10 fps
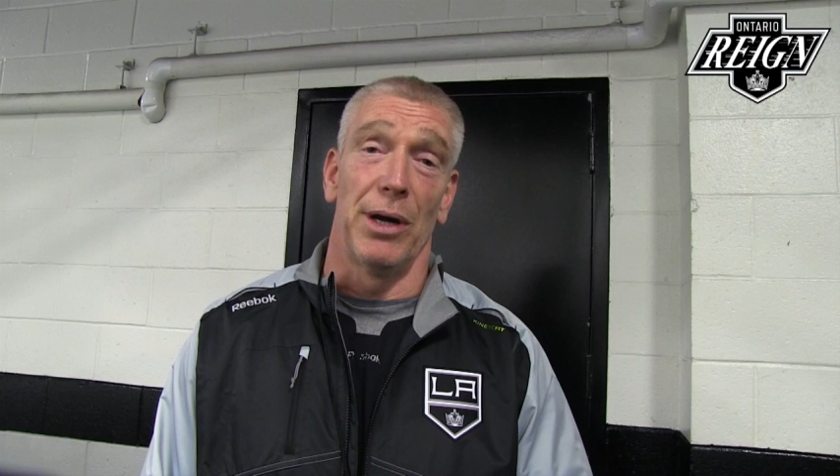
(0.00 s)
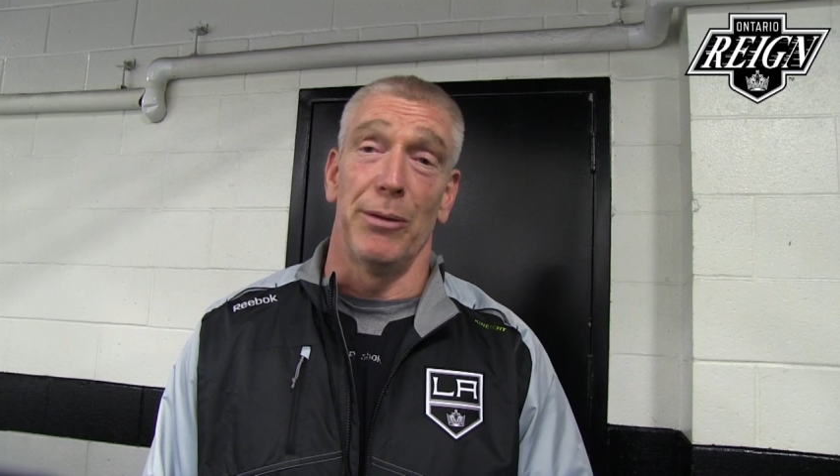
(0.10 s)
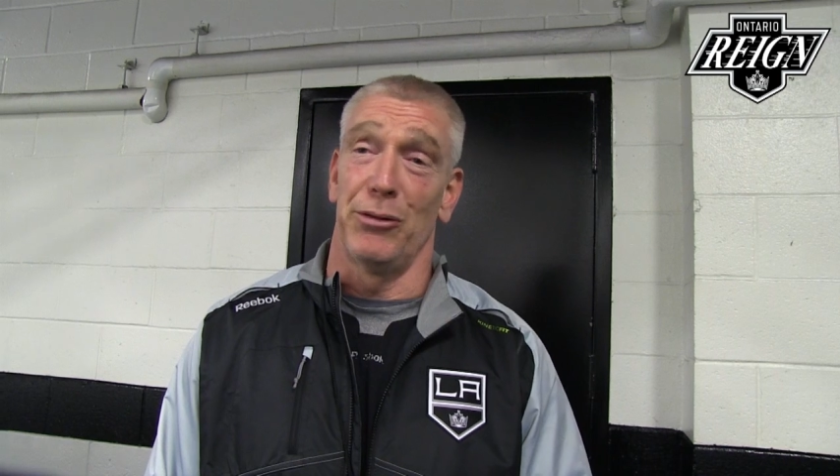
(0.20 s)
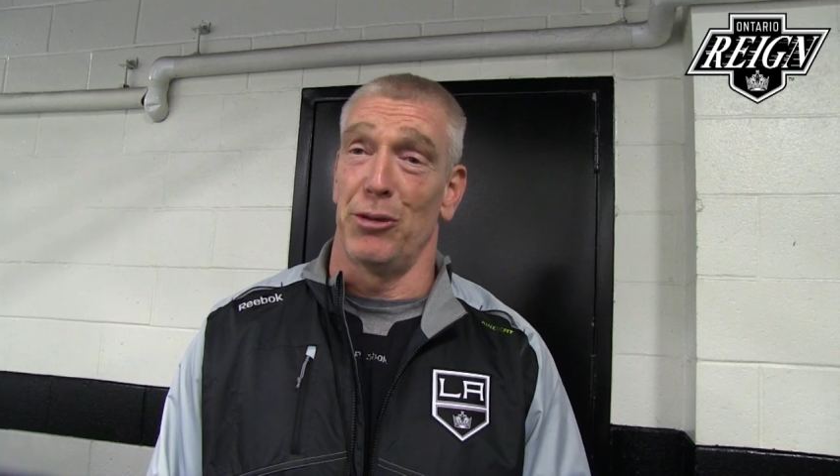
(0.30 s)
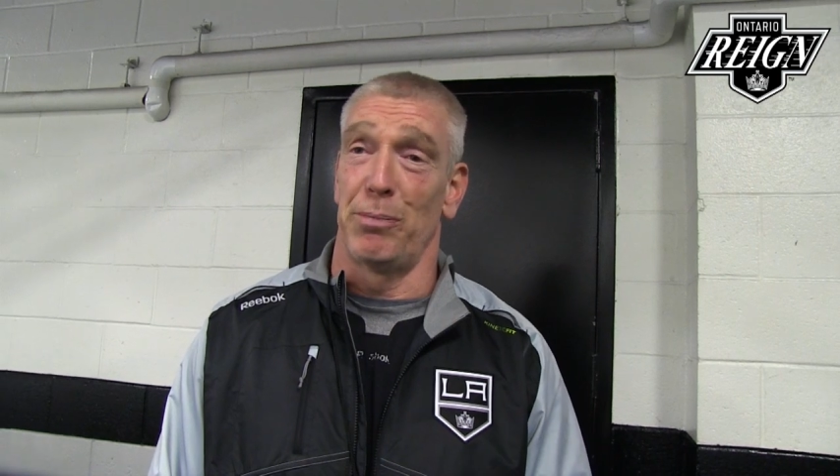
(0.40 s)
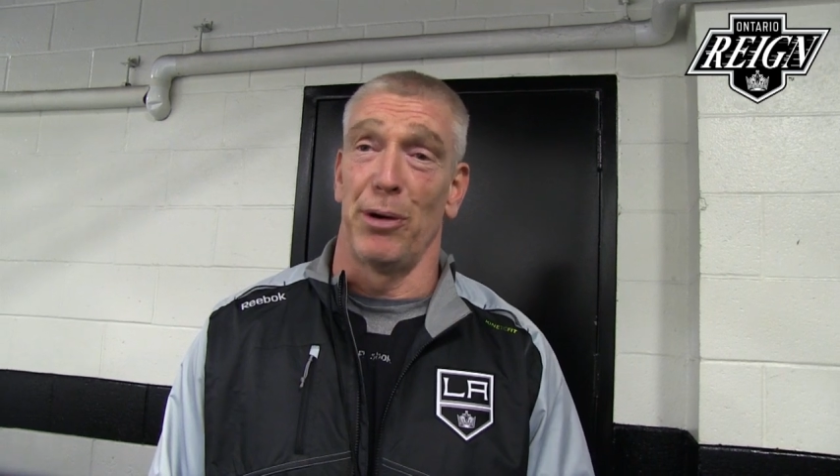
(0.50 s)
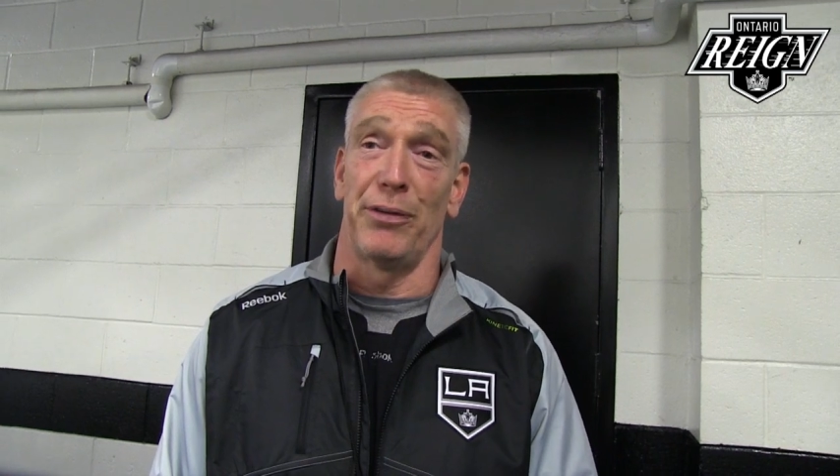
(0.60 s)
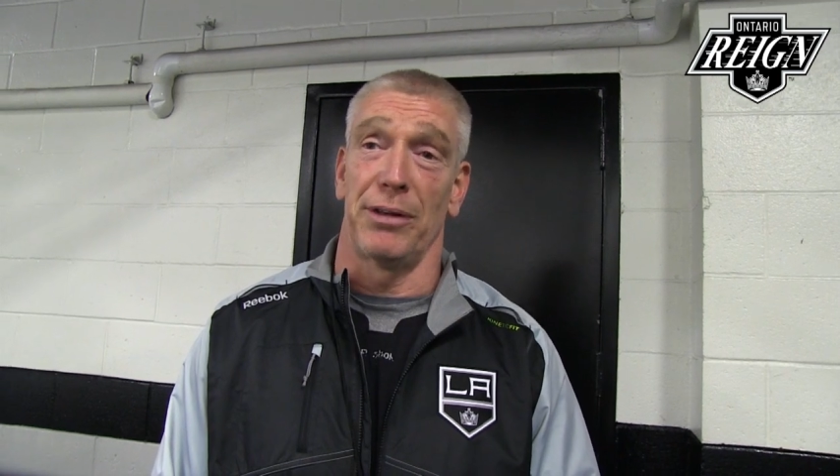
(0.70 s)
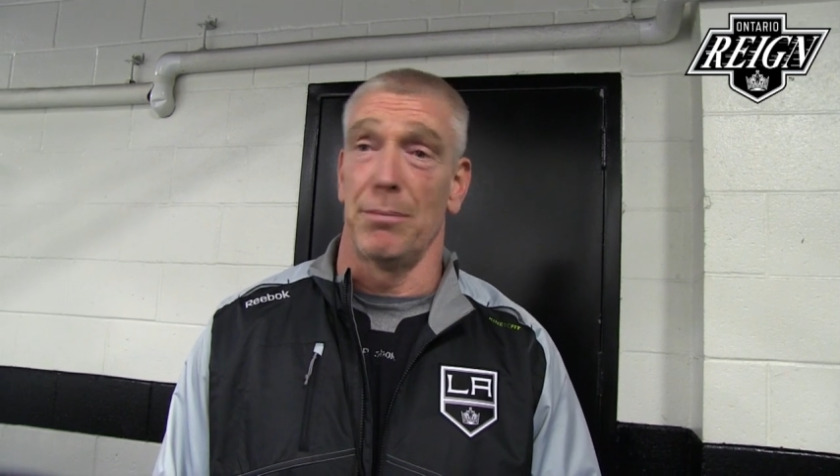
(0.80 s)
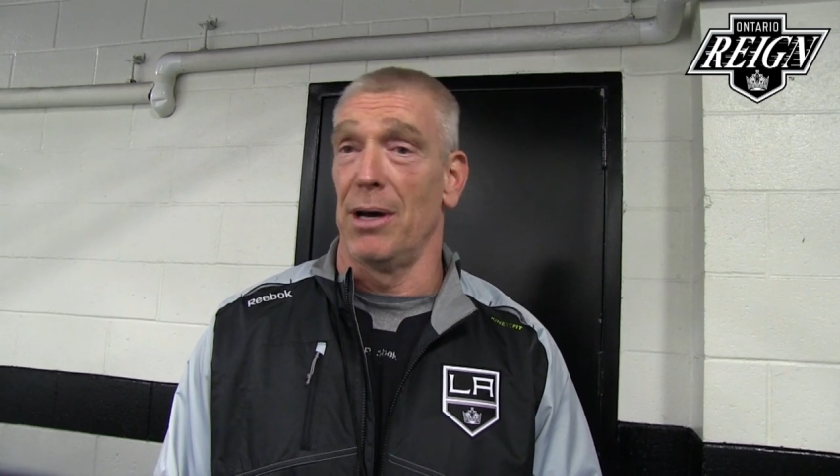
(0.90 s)
But it was the
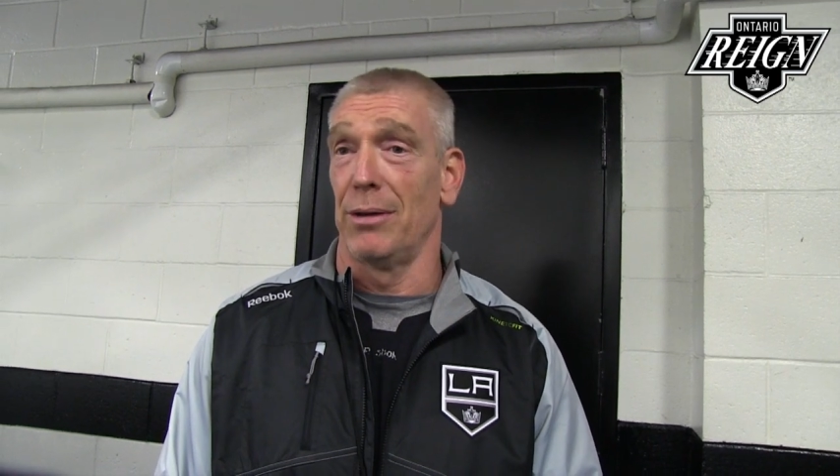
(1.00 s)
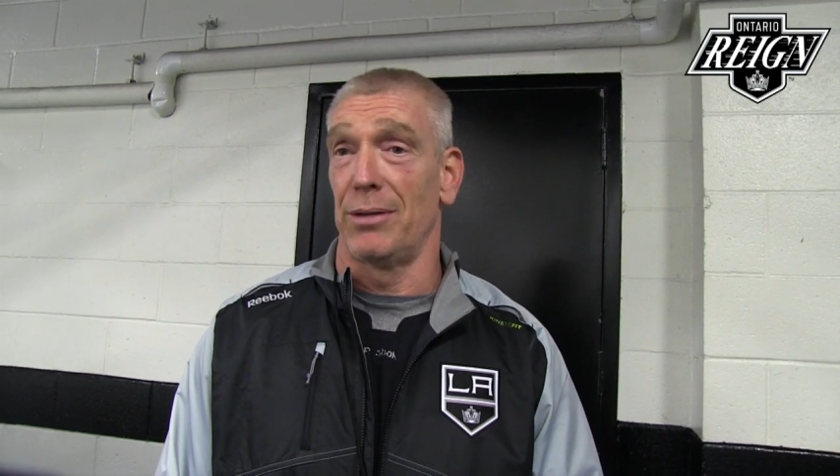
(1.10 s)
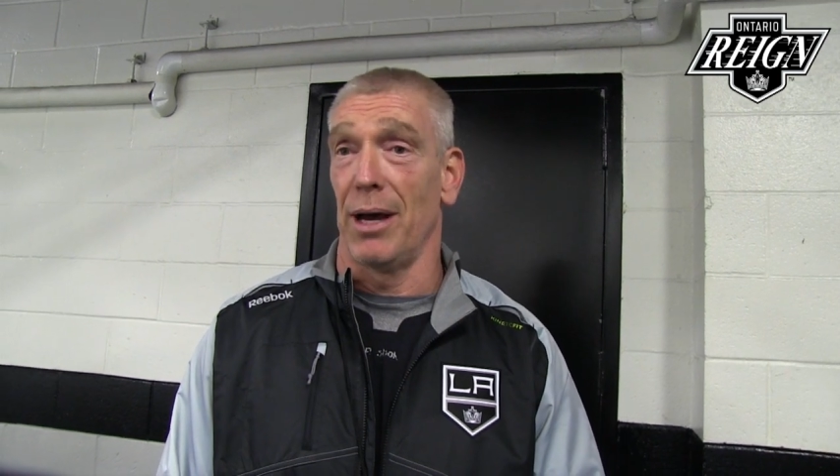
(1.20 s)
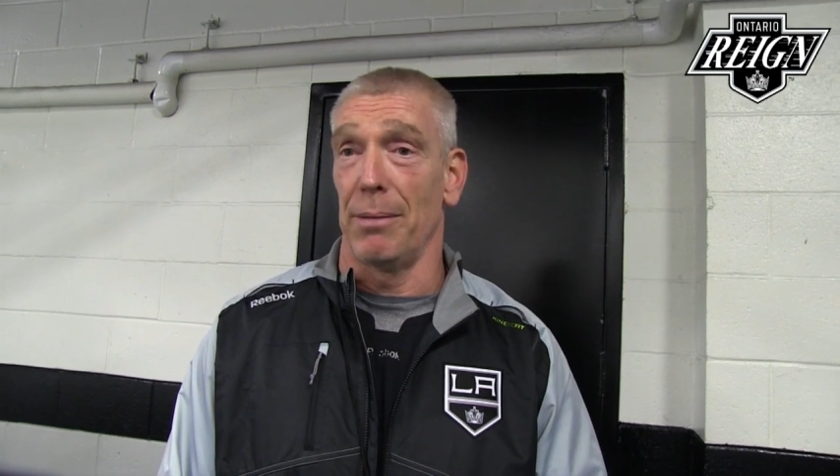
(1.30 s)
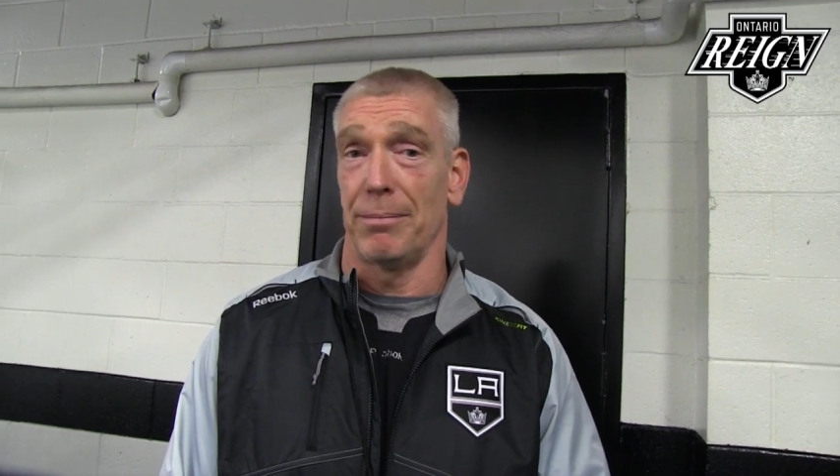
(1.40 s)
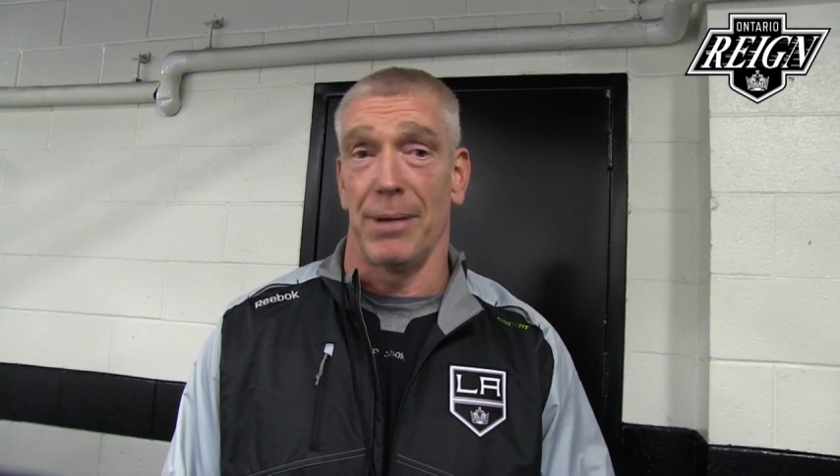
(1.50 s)
perfect amount of time.